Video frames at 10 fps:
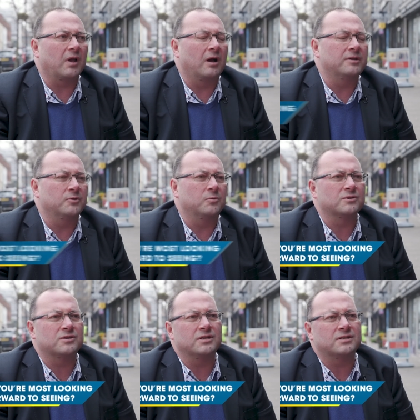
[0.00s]
I do want
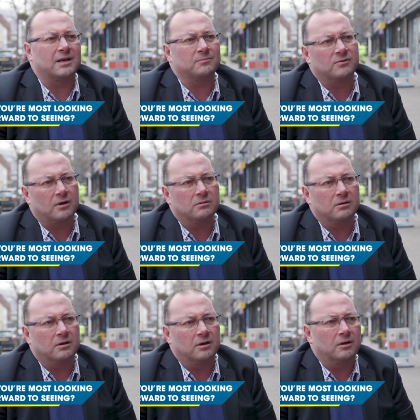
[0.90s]
to see Sam Crow,
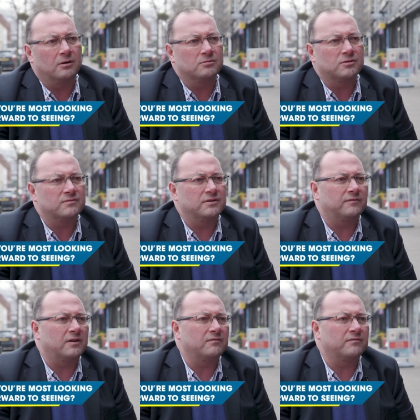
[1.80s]
uh, who's obviously
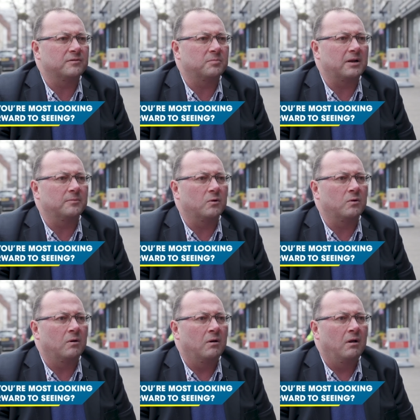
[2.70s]
favourite for the
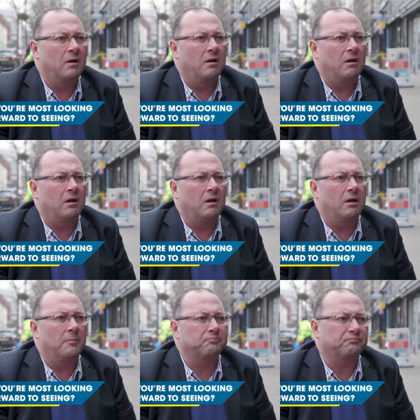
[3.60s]
Valleymore.
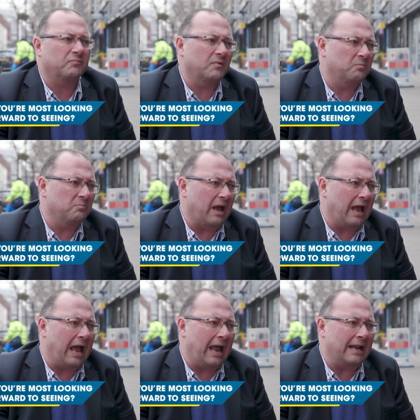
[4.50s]
Um,
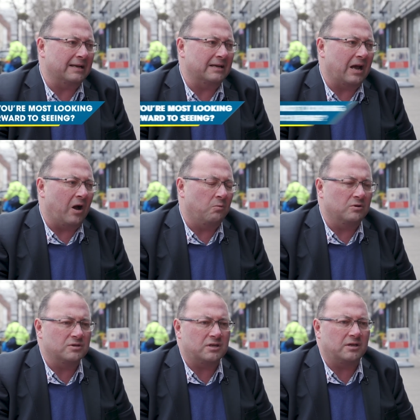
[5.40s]
and I
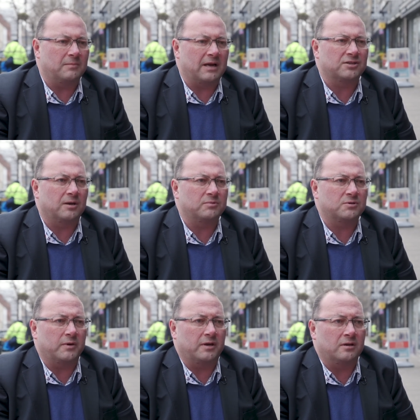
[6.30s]
want to see the match-up
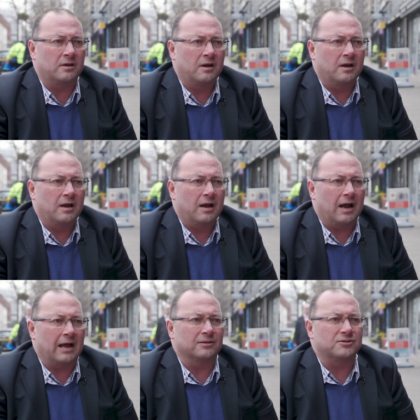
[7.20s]
between
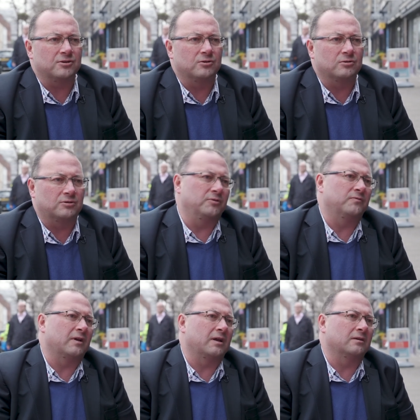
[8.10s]
Altior,
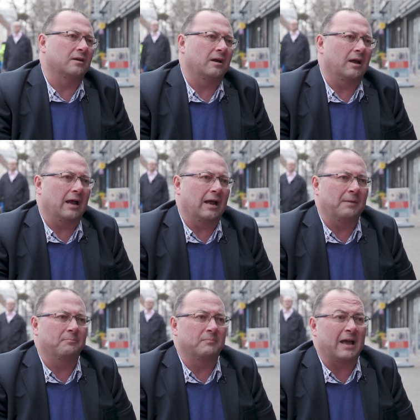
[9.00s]
Duvan
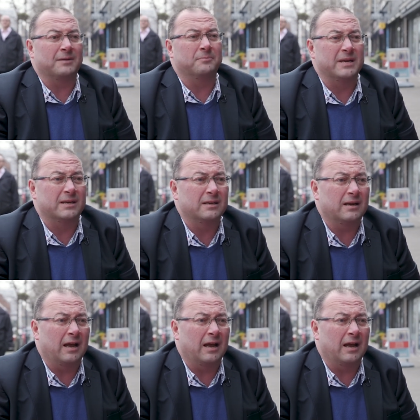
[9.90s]
and, and Min.